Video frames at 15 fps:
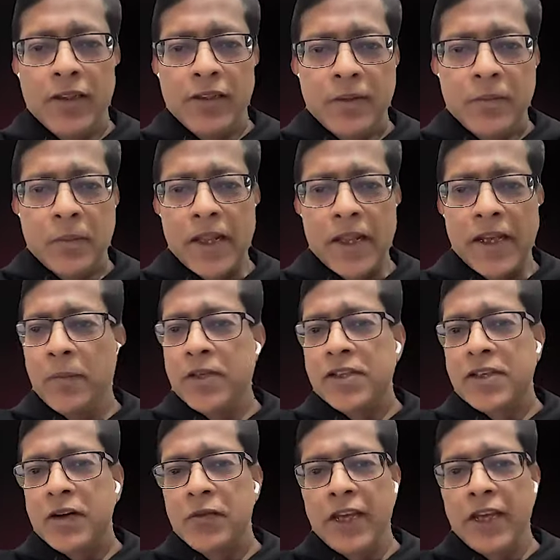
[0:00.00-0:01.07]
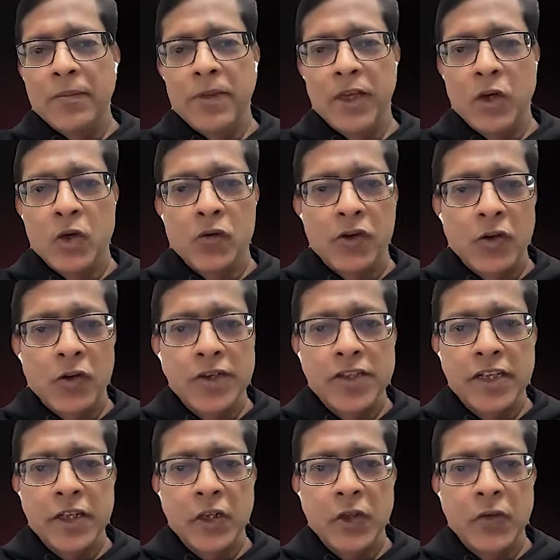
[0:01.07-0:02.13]
everyone. My name is Ravi. I'm the
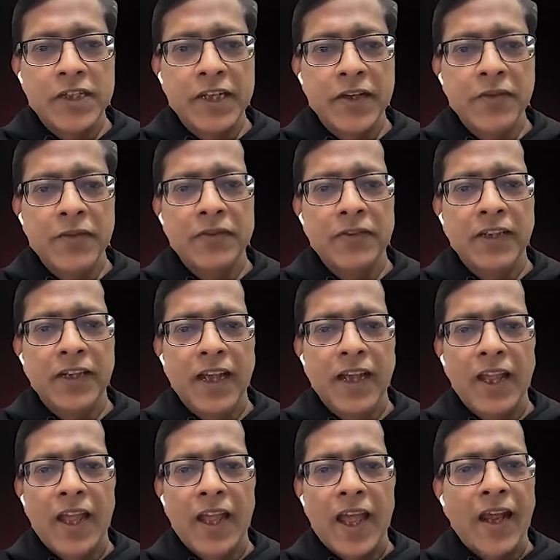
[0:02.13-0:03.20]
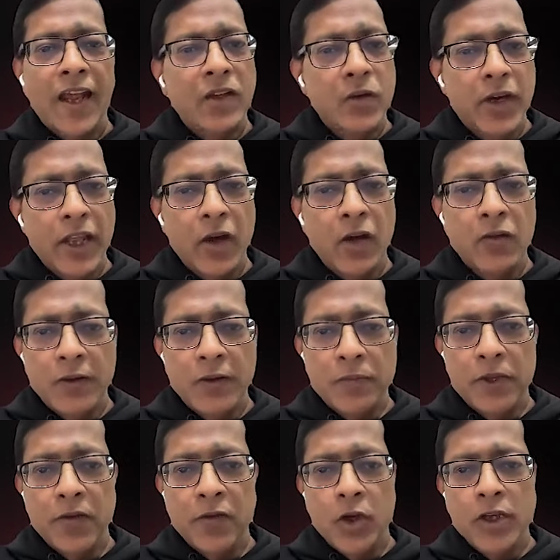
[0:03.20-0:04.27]
co-founder CEO of Zeeve. And today on
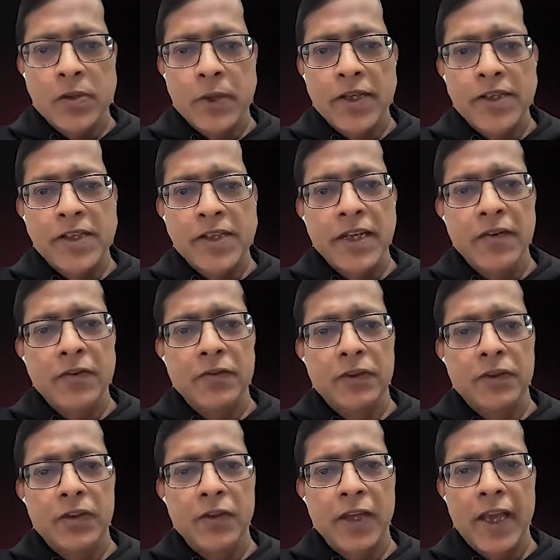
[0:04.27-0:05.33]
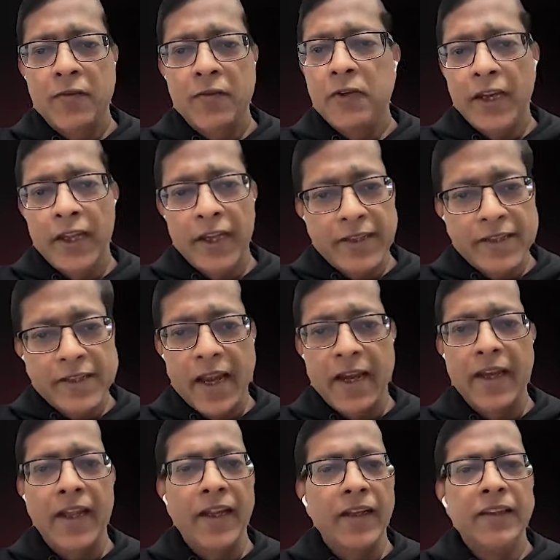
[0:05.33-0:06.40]
Web3 Voice by Zeeve, we have very
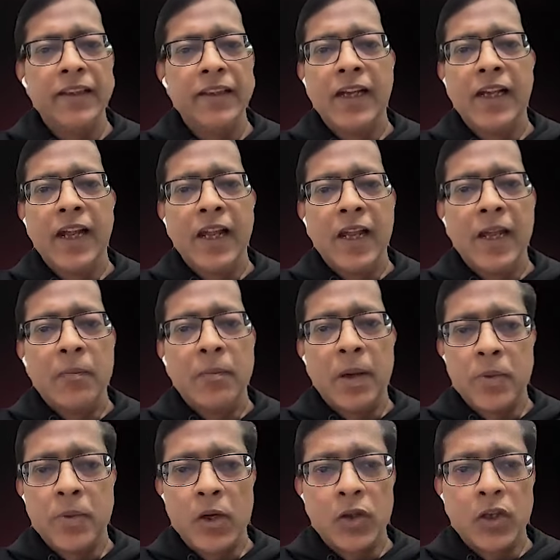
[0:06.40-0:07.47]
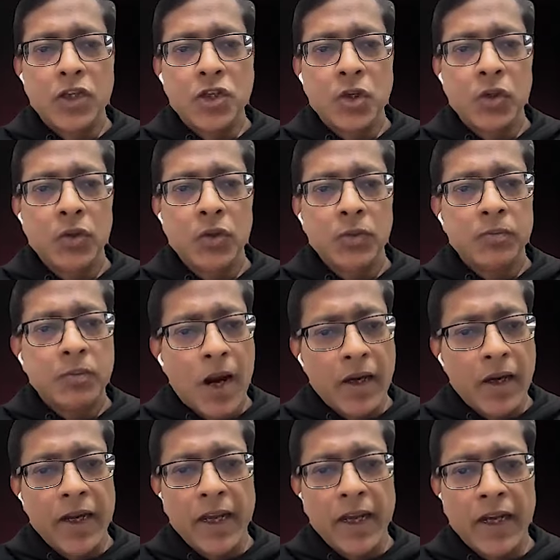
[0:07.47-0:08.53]
exciting member on the show,
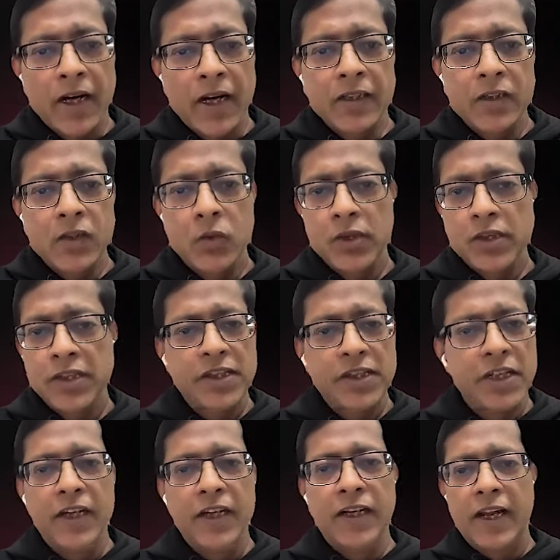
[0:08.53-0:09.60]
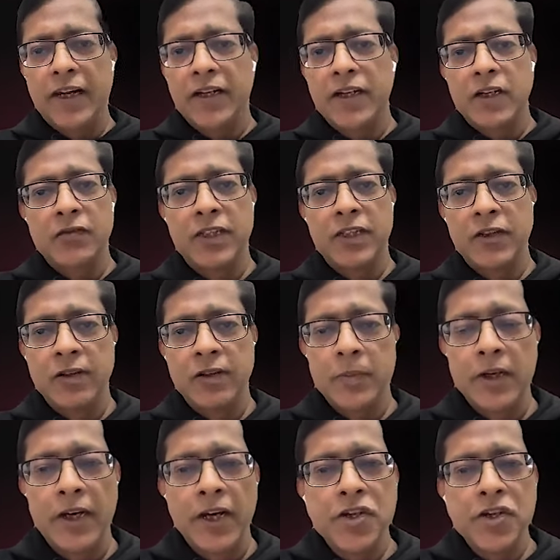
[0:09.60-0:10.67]
Martin Eckardt, who is the Senior Director of
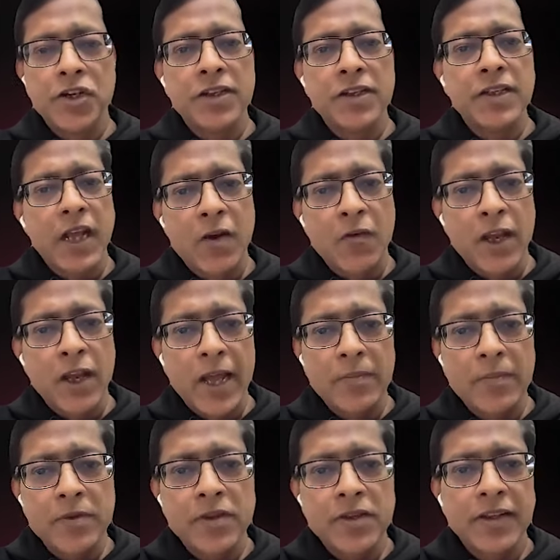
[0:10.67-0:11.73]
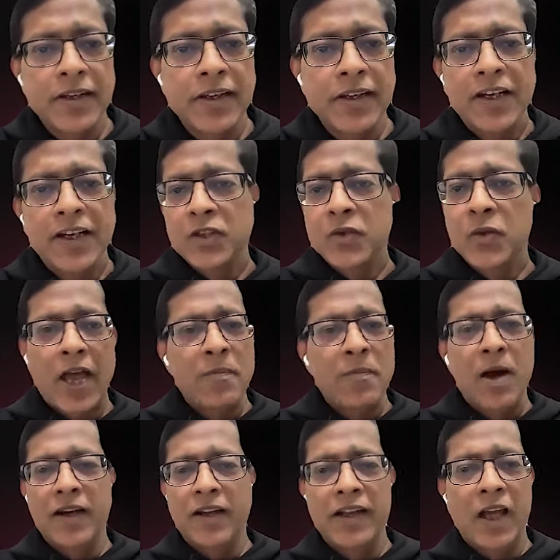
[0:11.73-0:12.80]
Developer Relations at Avalanche. So
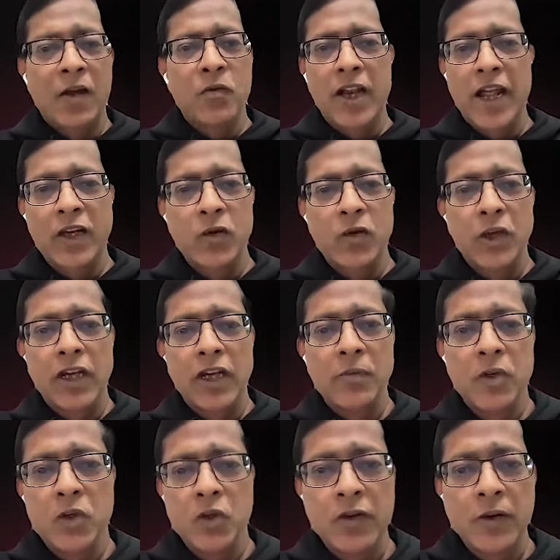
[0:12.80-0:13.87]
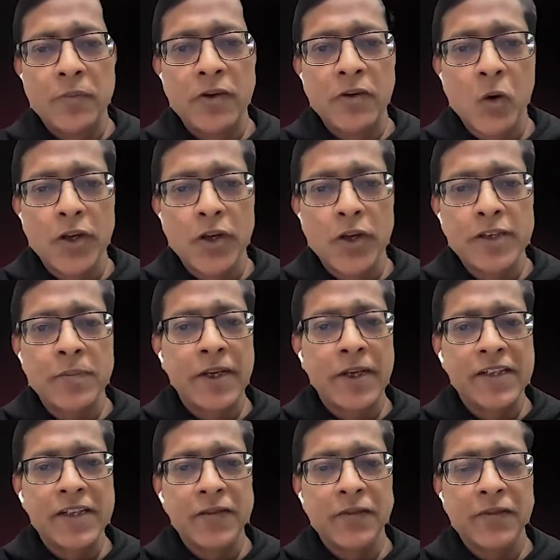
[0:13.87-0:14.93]
hi, Martin. I would like to welcome you to Web3 Voice
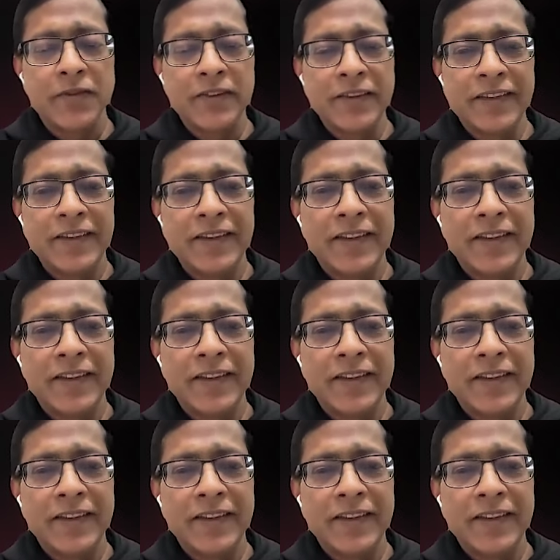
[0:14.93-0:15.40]
by Zeeve.